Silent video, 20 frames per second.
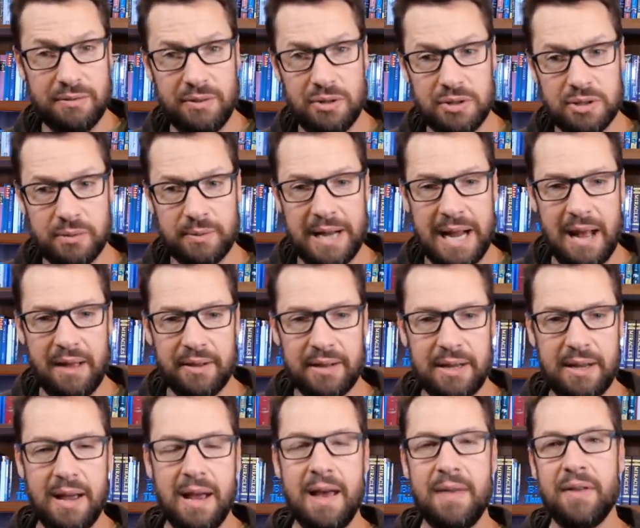a future
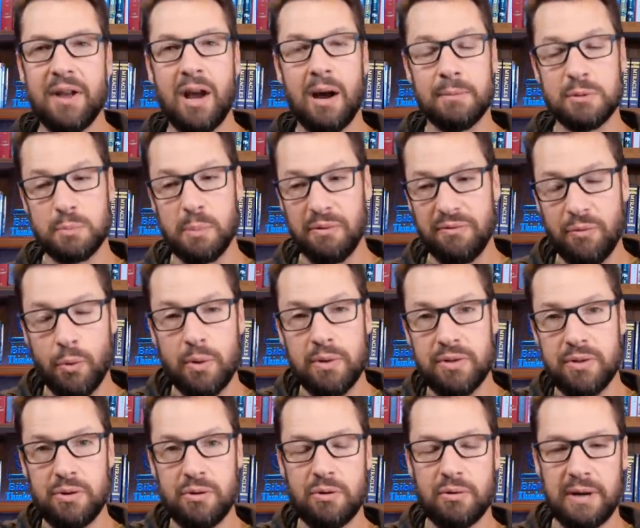reality that comes before
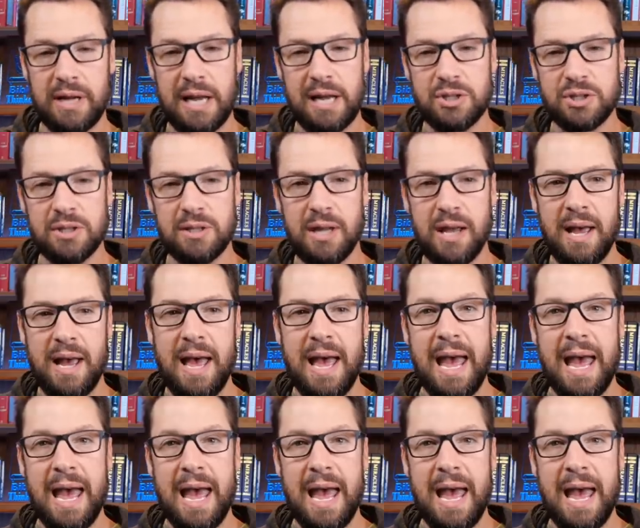the new creation.